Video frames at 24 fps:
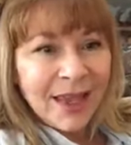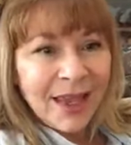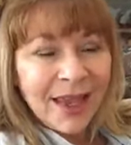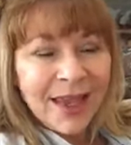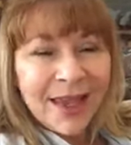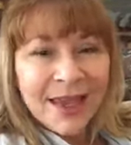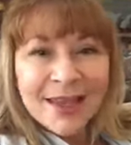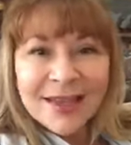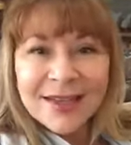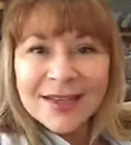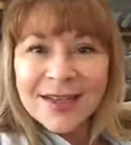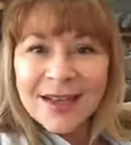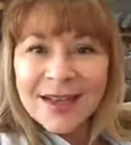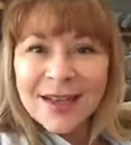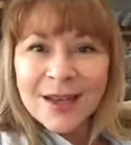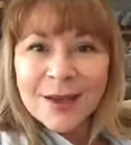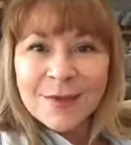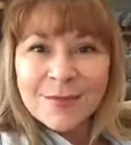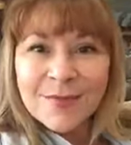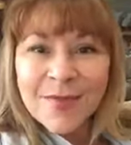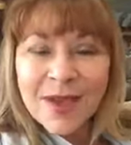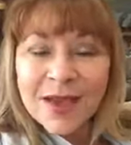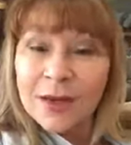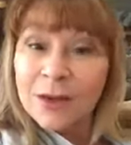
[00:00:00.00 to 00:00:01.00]
And
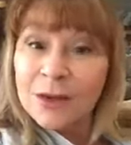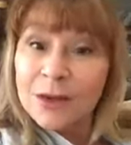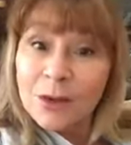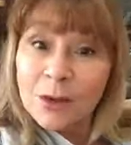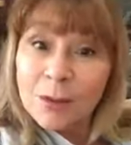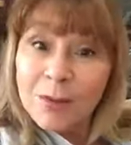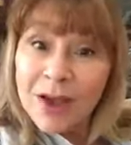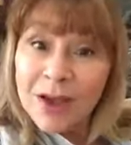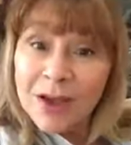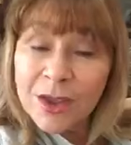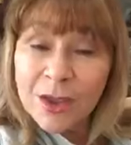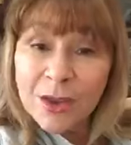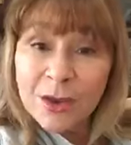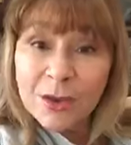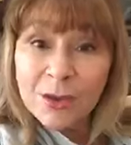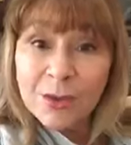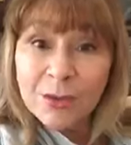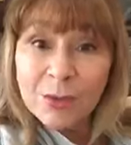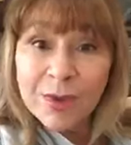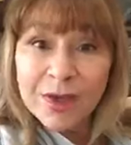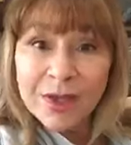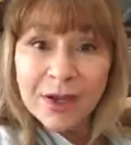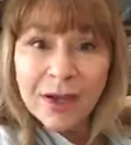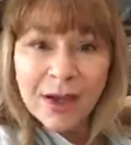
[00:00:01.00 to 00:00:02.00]
I don't know about
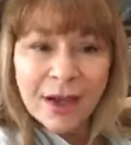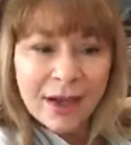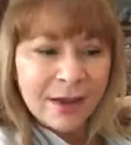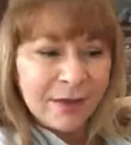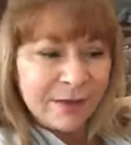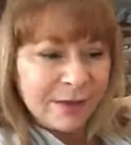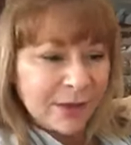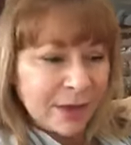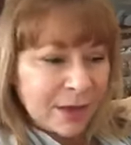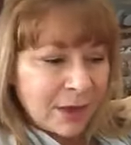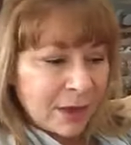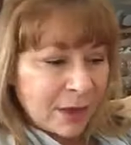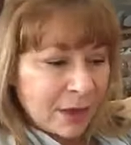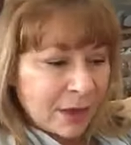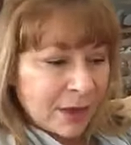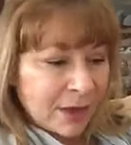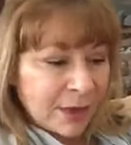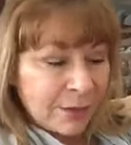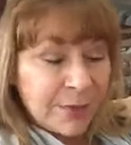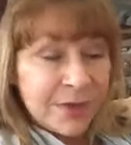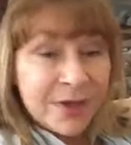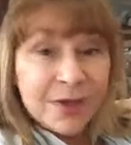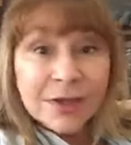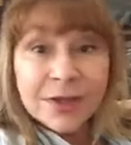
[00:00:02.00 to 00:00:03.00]
you, but
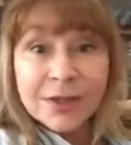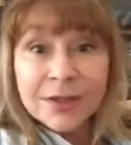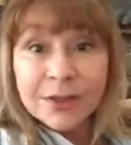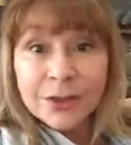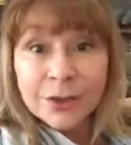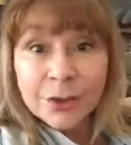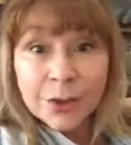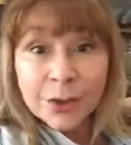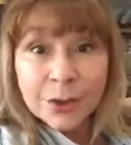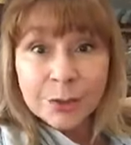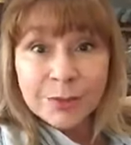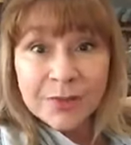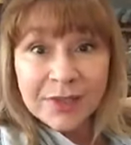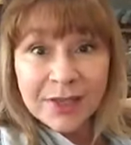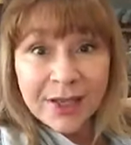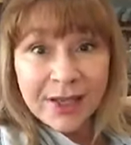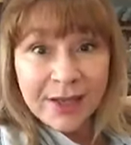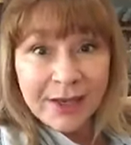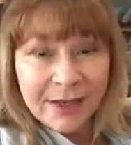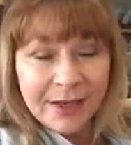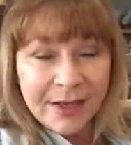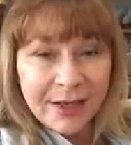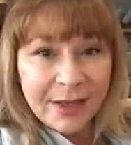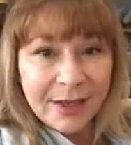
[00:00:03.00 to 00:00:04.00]
I've been disturbed
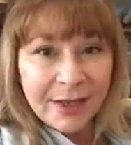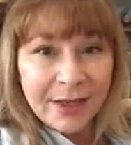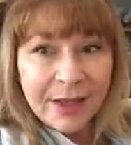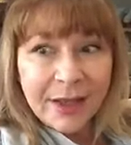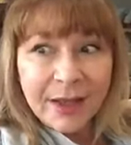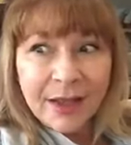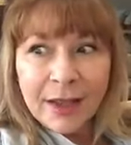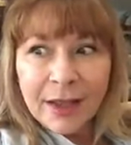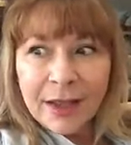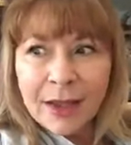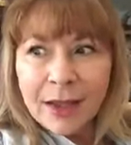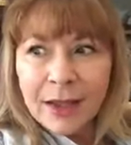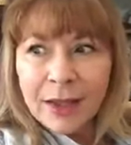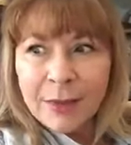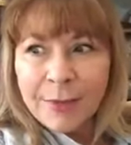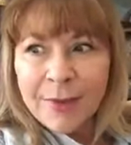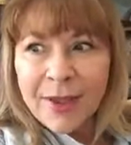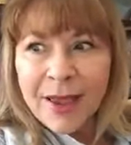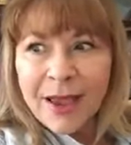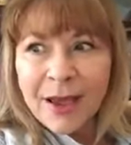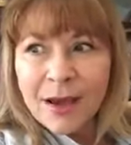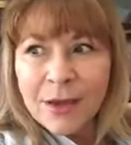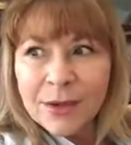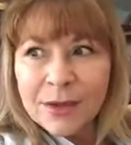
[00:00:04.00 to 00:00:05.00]
lately
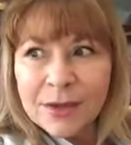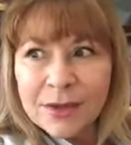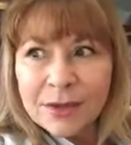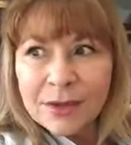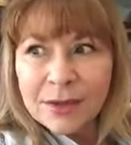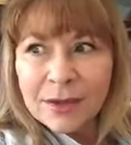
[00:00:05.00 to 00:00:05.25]
about